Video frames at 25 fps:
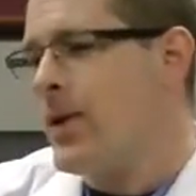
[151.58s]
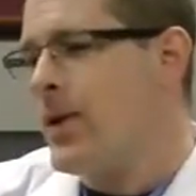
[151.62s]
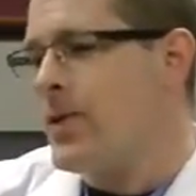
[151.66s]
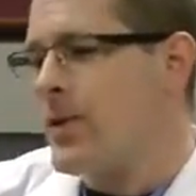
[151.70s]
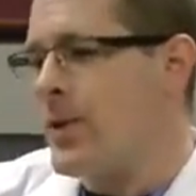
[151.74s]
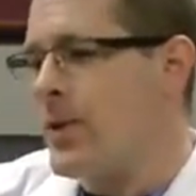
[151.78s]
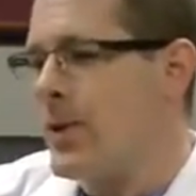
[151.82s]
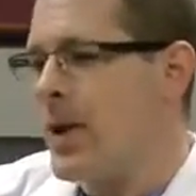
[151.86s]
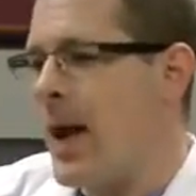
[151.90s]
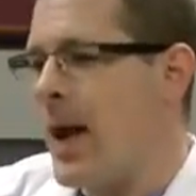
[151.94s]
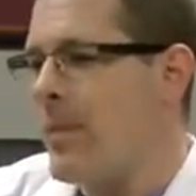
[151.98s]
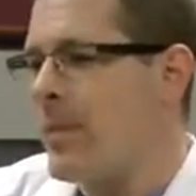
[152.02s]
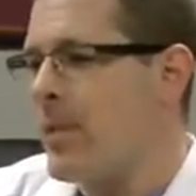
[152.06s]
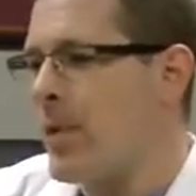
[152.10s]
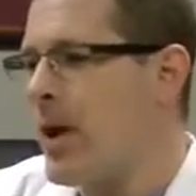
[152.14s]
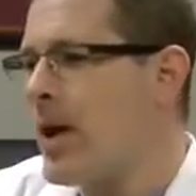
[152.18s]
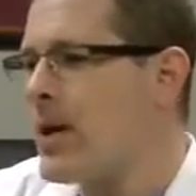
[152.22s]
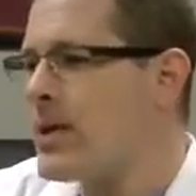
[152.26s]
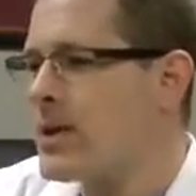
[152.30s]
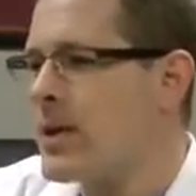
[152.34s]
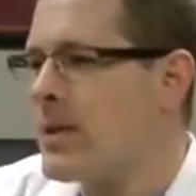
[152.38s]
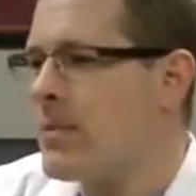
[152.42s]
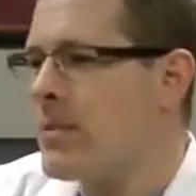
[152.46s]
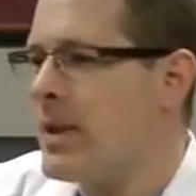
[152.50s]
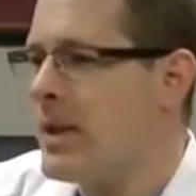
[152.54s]
So
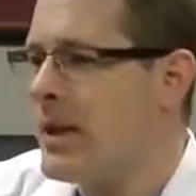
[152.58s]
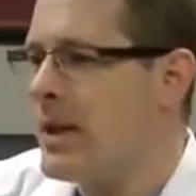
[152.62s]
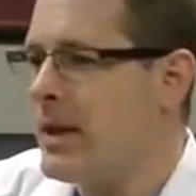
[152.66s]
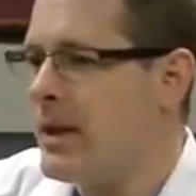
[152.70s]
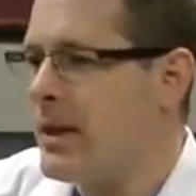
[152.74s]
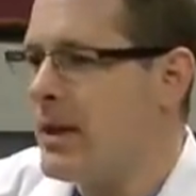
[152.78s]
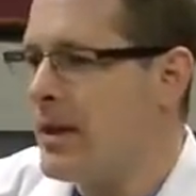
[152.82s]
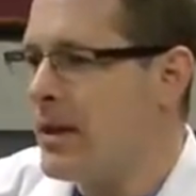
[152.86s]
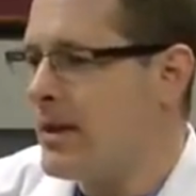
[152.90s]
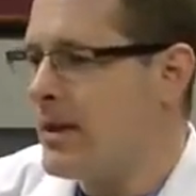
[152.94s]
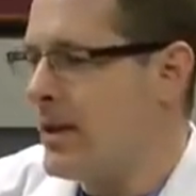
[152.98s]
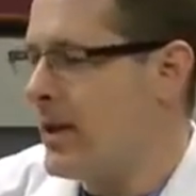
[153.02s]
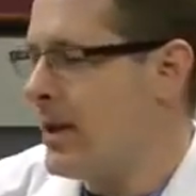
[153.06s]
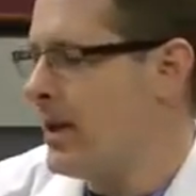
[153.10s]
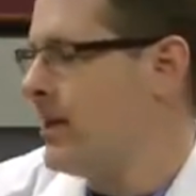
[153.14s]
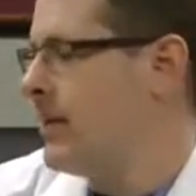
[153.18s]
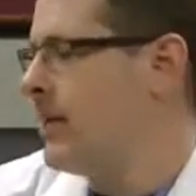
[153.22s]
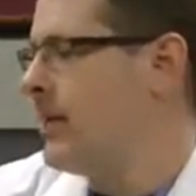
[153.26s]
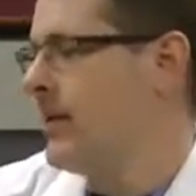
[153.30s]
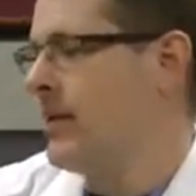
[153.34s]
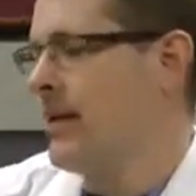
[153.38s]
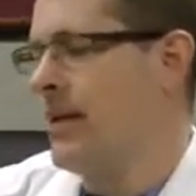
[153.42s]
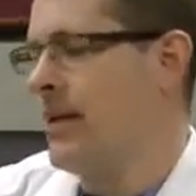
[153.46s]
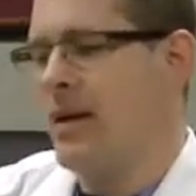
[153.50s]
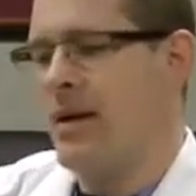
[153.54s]
laparoscopy
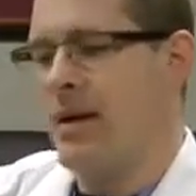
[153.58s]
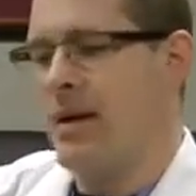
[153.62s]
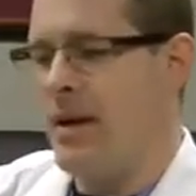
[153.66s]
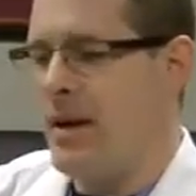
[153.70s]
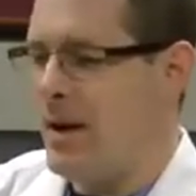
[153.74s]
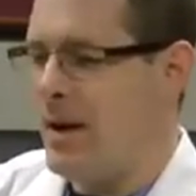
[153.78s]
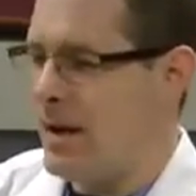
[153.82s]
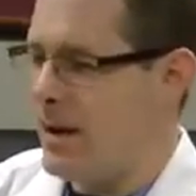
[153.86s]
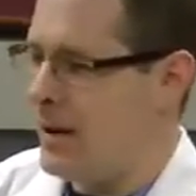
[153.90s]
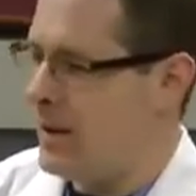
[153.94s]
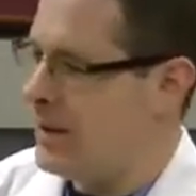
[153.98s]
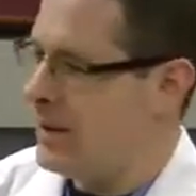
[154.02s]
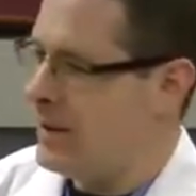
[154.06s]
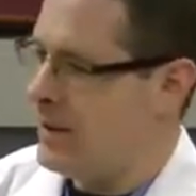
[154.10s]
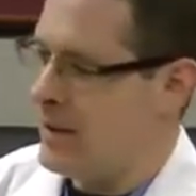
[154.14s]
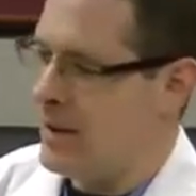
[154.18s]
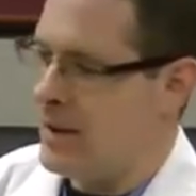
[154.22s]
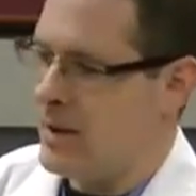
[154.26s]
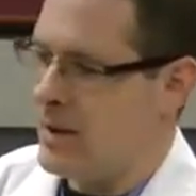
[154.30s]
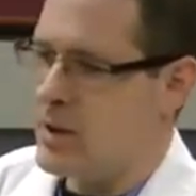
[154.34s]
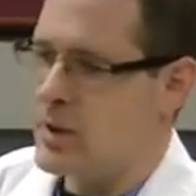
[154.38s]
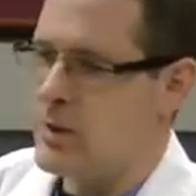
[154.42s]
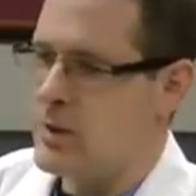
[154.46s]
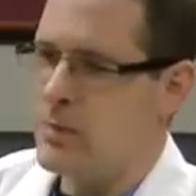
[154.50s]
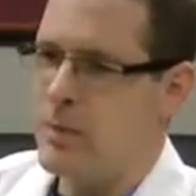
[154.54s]
then uh,
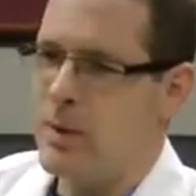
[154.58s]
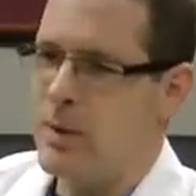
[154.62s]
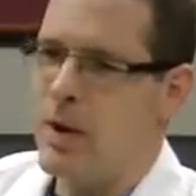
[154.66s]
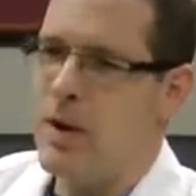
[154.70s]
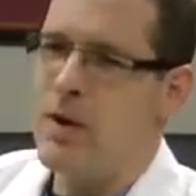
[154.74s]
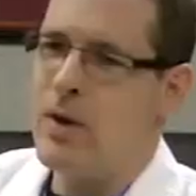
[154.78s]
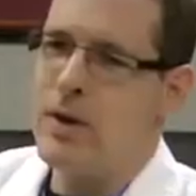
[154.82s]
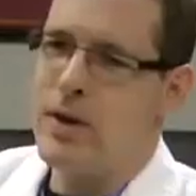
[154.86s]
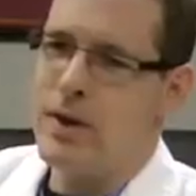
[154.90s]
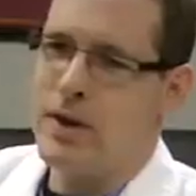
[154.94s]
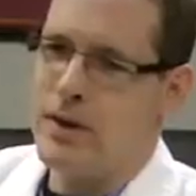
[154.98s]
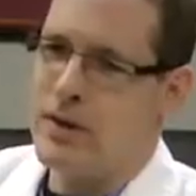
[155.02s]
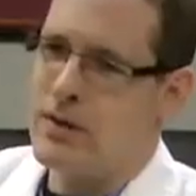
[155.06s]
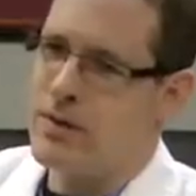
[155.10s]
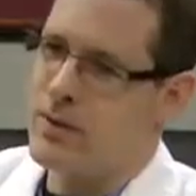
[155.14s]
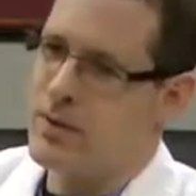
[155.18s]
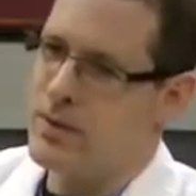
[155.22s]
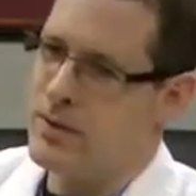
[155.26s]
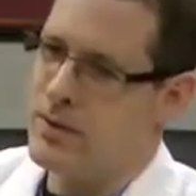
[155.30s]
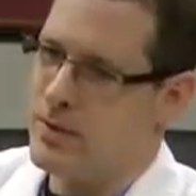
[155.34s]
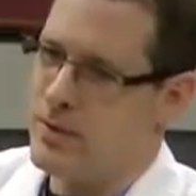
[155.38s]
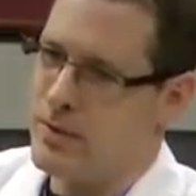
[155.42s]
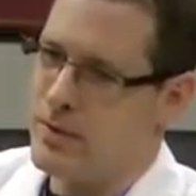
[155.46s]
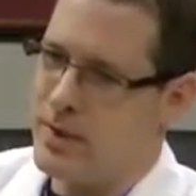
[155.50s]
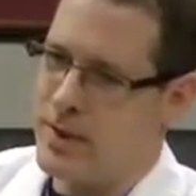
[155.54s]
exploded
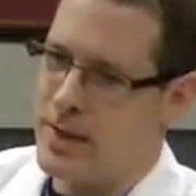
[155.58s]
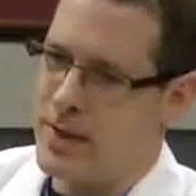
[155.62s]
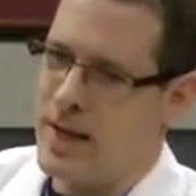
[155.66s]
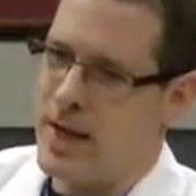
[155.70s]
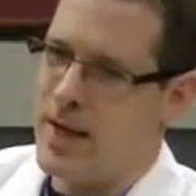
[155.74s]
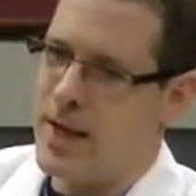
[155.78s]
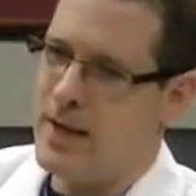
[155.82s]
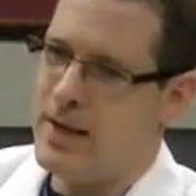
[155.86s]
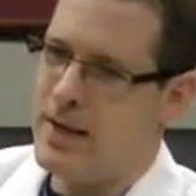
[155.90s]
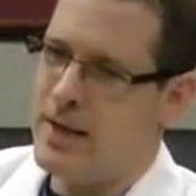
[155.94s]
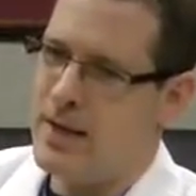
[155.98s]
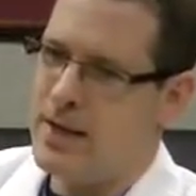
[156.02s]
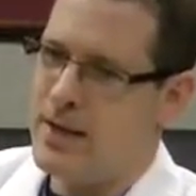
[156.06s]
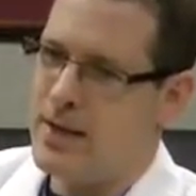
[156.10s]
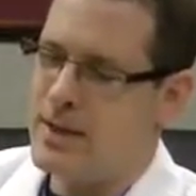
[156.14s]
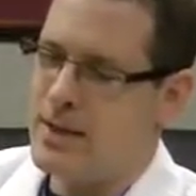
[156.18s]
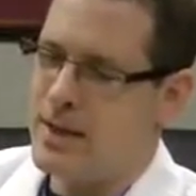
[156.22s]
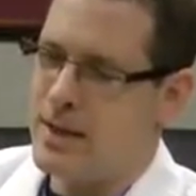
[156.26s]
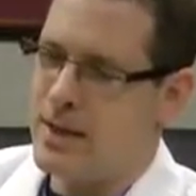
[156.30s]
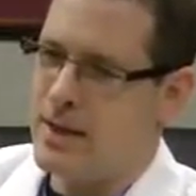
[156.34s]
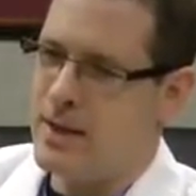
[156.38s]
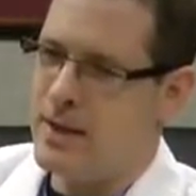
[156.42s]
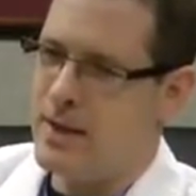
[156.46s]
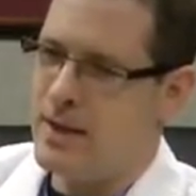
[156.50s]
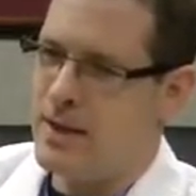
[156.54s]
through the 90s
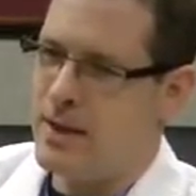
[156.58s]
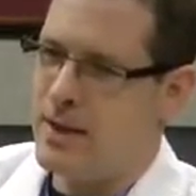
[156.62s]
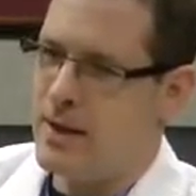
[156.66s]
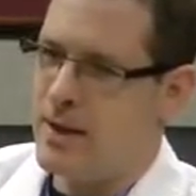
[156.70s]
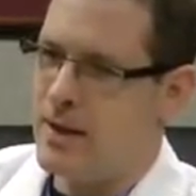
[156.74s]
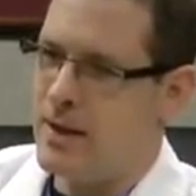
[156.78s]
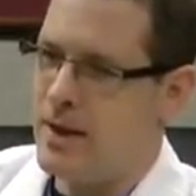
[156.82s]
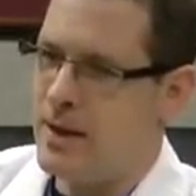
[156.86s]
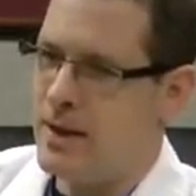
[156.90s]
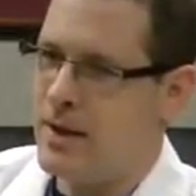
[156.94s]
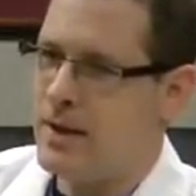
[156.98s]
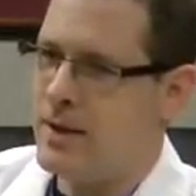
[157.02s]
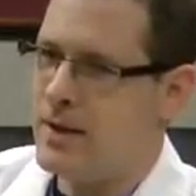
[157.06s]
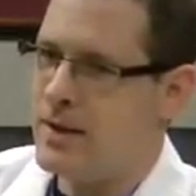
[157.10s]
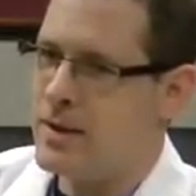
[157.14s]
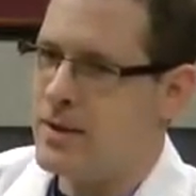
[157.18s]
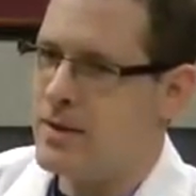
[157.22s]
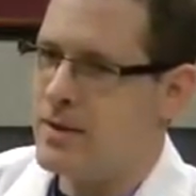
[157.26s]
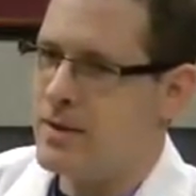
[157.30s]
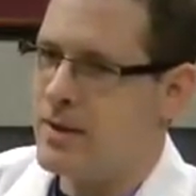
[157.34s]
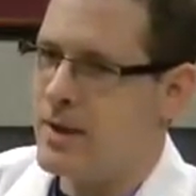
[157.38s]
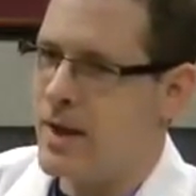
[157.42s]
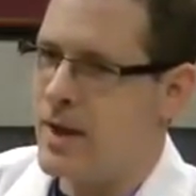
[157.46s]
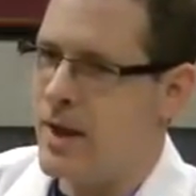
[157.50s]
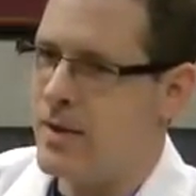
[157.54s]
and uh, on into
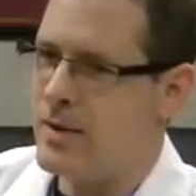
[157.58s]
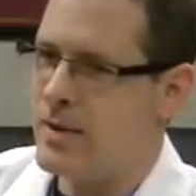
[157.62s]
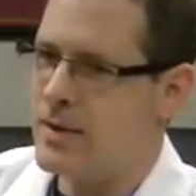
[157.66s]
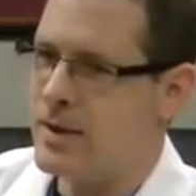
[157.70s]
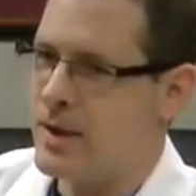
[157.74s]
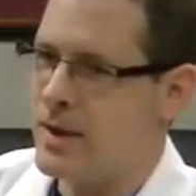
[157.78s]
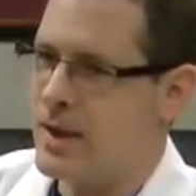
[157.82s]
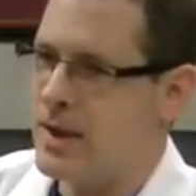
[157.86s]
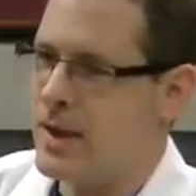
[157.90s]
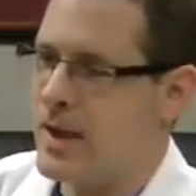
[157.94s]
2000.